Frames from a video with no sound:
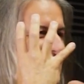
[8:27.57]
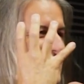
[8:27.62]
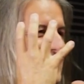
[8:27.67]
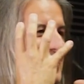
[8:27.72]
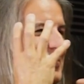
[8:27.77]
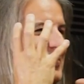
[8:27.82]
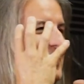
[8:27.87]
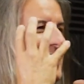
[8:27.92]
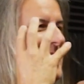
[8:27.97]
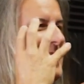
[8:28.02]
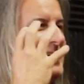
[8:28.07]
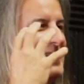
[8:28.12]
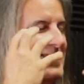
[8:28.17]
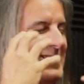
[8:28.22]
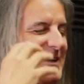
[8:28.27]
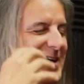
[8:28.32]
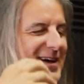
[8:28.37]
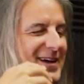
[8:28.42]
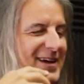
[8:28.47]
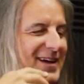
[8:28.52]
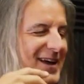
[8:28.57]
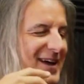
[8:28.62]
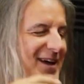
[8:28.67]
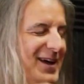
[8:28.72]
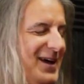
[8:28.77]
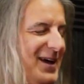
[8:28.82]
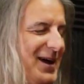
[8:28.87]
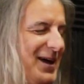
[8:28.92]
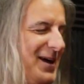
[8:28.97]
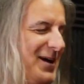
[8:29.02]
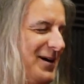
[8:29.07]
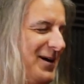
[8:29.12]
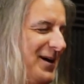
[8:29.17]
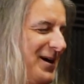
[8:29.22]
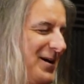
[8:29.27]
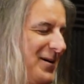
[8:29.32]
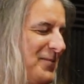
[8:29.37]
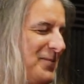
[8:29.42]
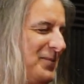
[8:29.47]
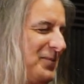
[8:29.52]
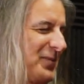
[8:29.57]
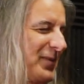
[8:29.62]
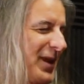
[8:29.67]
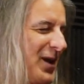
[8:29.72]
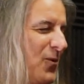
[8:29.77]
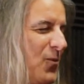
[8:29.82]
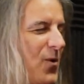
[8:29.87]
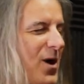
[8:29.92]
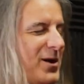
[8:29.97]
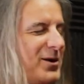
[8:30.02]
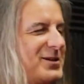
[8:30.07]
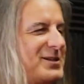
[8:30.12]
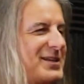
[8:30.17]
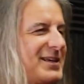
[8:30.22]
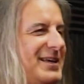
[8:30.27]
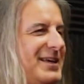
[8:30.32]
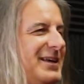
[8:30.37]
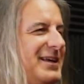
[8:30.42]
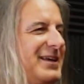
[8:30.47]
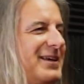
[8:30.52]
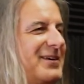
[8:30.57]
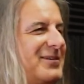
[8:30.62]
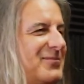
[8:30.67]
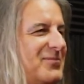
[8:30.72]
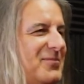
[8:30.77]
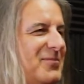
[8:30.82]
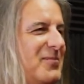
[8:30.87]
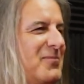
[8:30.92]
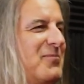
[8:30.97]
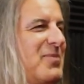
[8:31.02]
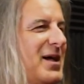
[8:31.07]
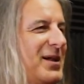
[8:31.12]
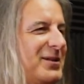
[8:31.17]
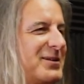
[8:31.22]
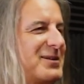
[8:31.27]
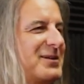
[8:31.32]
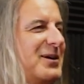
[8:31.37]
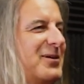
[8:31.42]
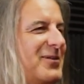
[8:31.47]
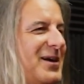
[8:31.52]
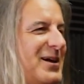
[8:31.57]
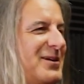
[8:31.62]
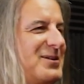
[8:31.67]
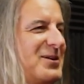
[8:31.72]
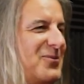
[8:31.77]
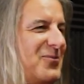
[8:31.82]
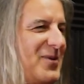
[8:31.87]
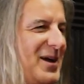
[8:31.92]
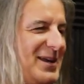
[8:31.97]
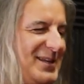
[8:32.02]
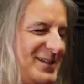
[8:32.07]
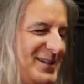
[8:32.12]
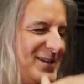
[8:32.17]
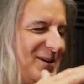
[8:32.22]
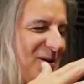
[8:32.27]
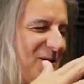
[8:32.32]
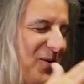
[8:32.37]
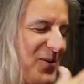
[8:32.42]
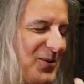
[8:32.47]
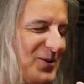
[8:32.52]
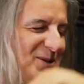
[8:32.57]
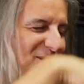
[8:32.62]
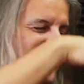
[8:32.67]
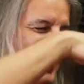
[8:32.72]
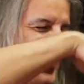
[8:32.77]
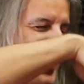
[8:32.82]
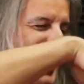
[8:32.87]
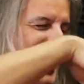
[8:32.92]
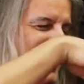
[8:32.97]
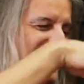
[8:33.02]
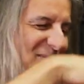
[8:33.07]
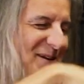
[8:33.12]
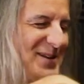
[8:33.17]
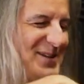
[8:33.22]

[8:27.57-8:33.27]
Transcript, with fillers: on your face, and a a, um, a water skiing belt around your waist to hold you up.